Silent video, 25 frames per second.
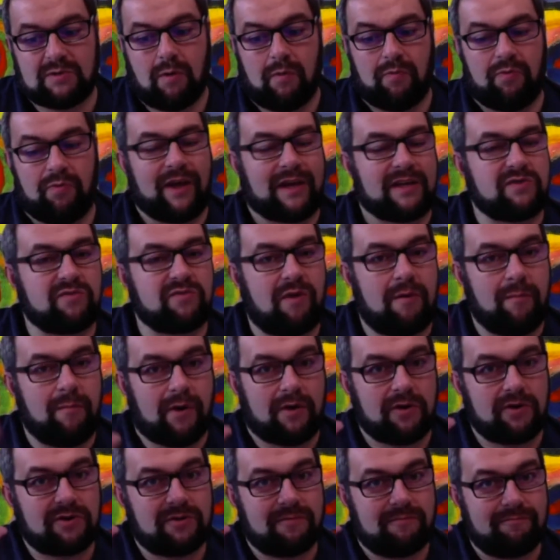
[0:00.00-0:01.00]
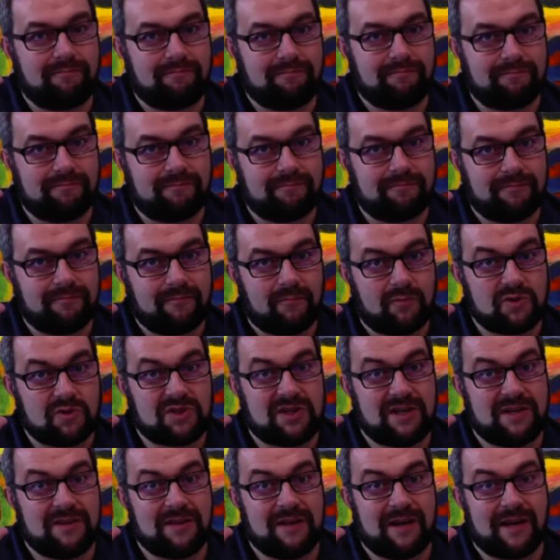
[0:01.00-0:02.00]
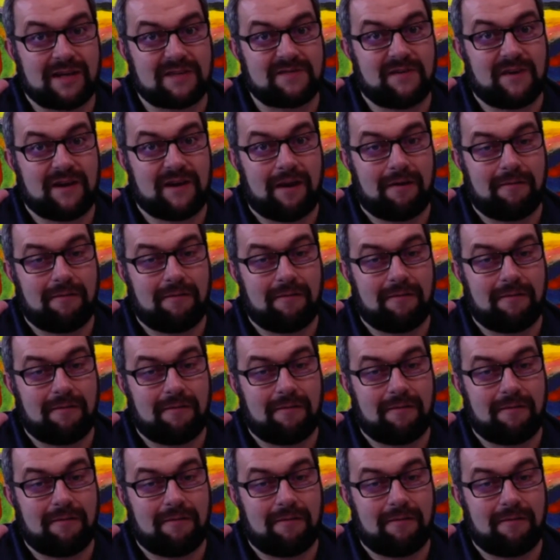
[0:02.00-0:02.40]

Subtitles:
Thanks very much. We'll see you in the next video.